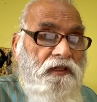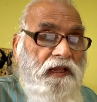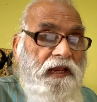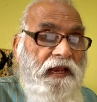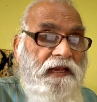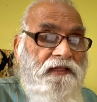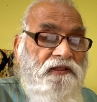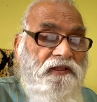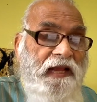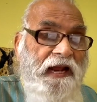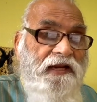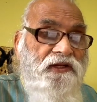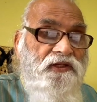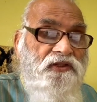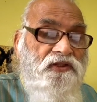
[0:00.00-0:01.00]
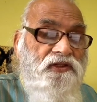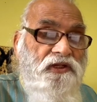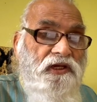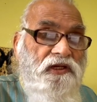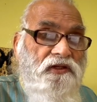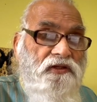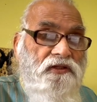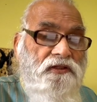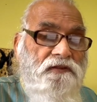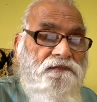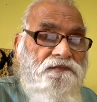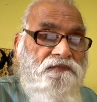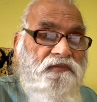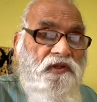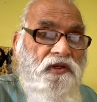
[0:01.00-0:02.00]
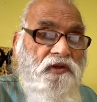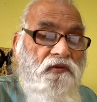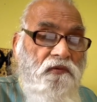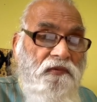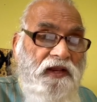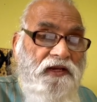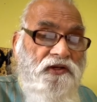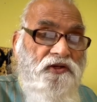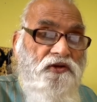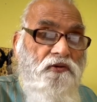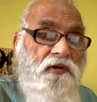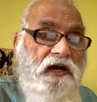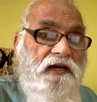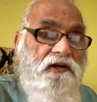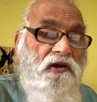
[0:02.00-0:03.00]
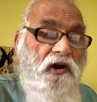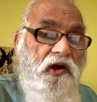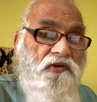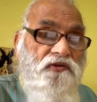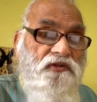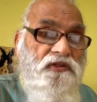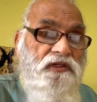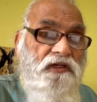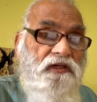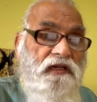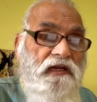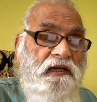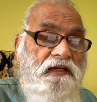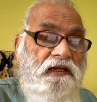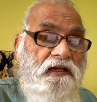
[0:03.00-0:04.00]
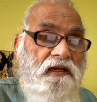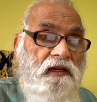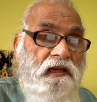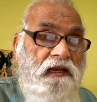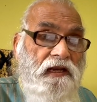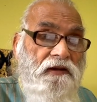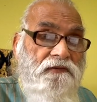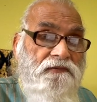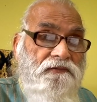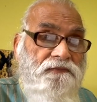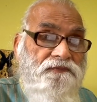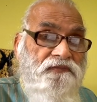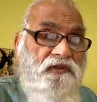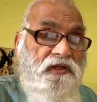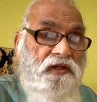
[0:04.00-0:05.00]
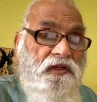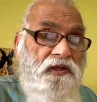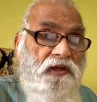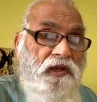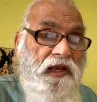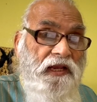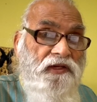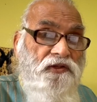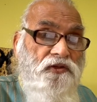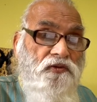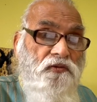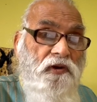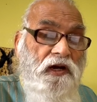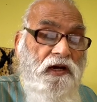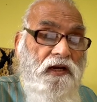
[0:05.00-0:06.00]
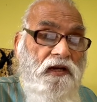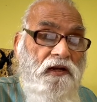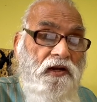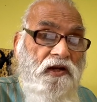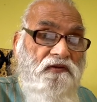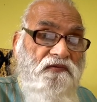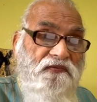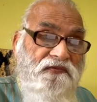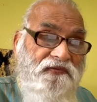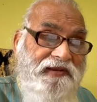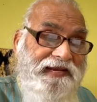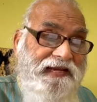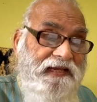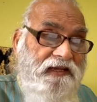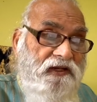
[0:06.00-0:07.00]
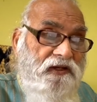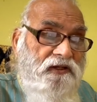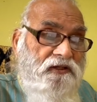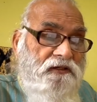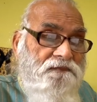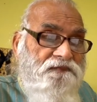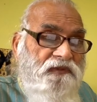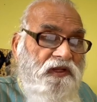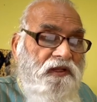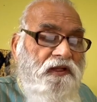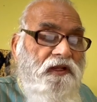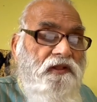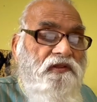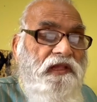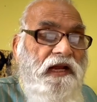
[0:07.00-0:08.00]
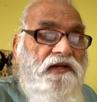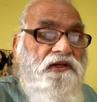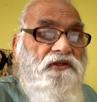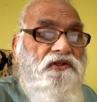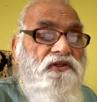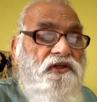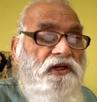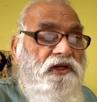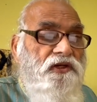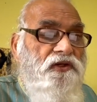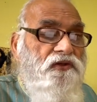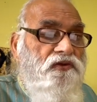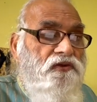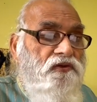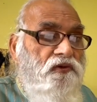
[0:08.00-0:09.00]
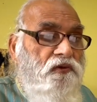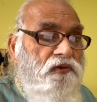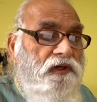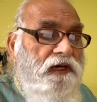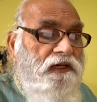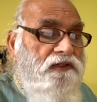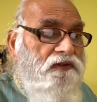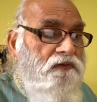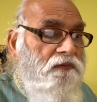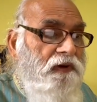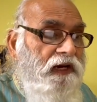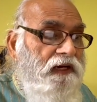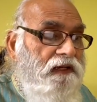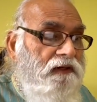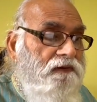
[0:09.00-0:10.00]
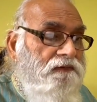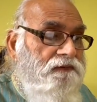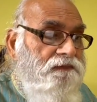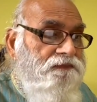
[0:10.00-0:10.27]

And that state, when you are constantly in love and you are not feeling it, that state is known as Bhairav.